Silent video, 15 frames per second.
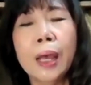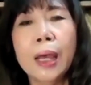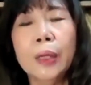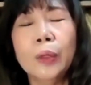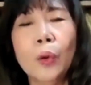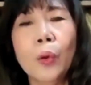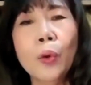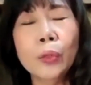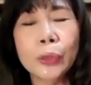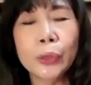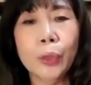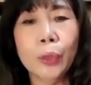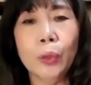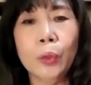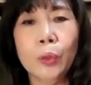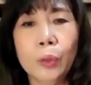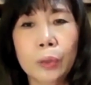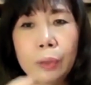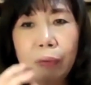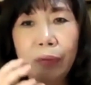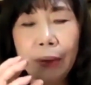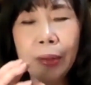And also,
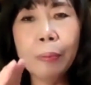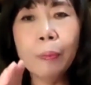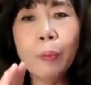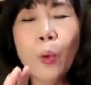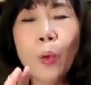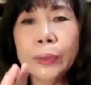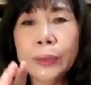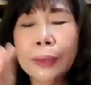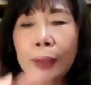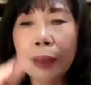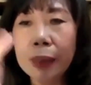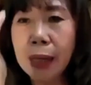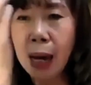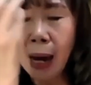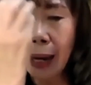very importantly,